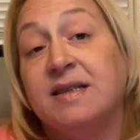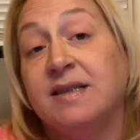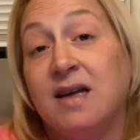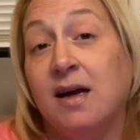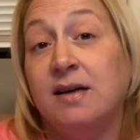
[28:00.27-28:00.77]

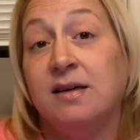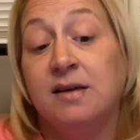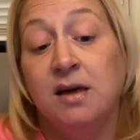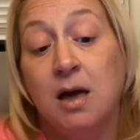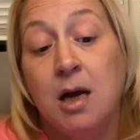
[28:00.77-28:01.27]

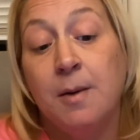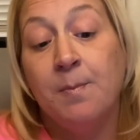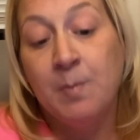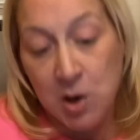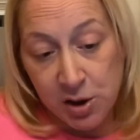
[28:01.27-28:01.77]
son,
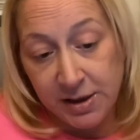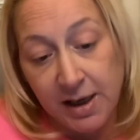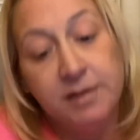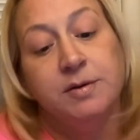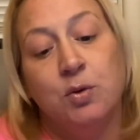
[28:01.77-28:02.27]

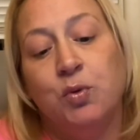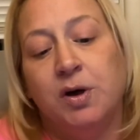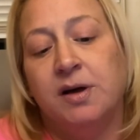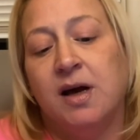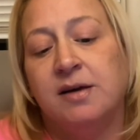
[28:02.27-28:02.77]
Barna,
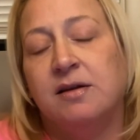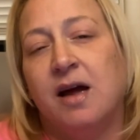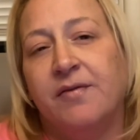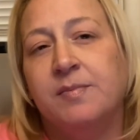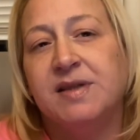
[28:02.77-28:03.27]
would
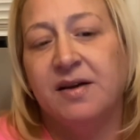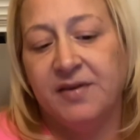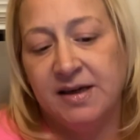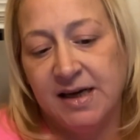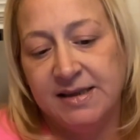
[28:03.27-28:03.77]
unalive
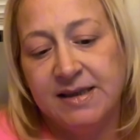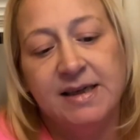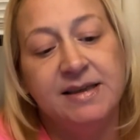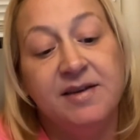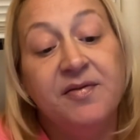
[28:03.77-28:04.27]
himself in
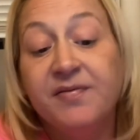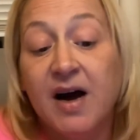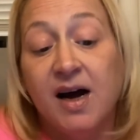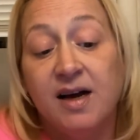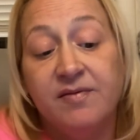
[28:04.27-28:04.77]

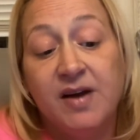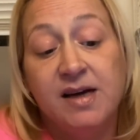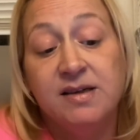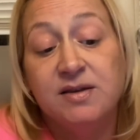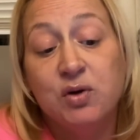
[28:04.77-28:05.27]
1995,
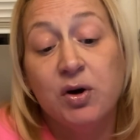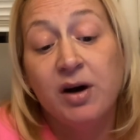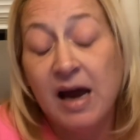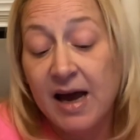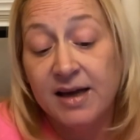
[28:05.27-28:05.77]
and his
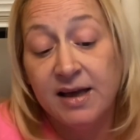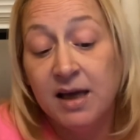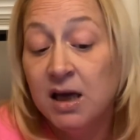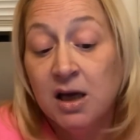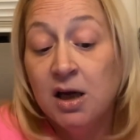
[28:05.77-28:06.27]
daughter,
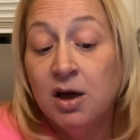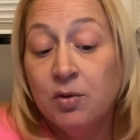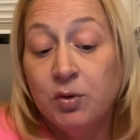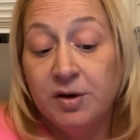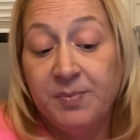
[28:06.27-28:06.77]
Aggie,
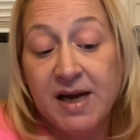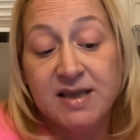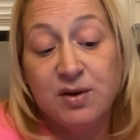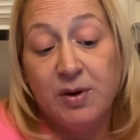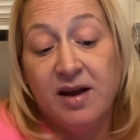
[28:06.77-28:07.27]
would
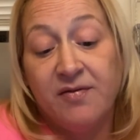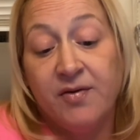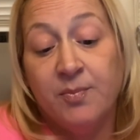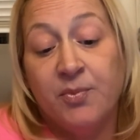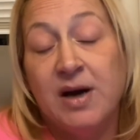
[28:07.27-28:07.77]
pass away
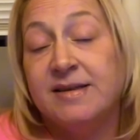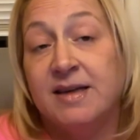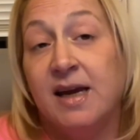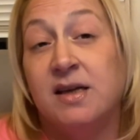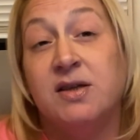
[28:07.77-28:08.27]
from breast
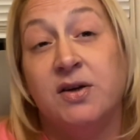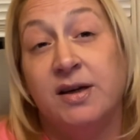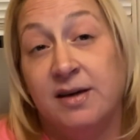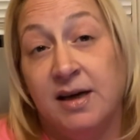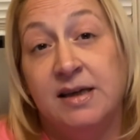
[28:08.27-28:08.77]
cancer
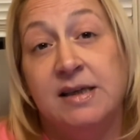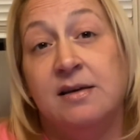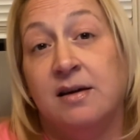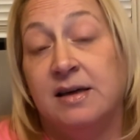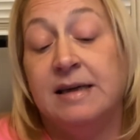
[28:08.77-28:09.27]
in
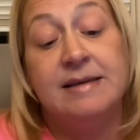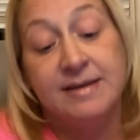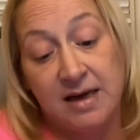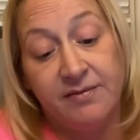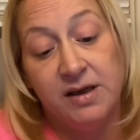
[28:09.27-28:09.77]

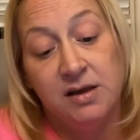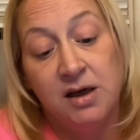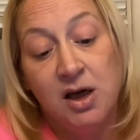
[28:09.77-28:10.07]
1997.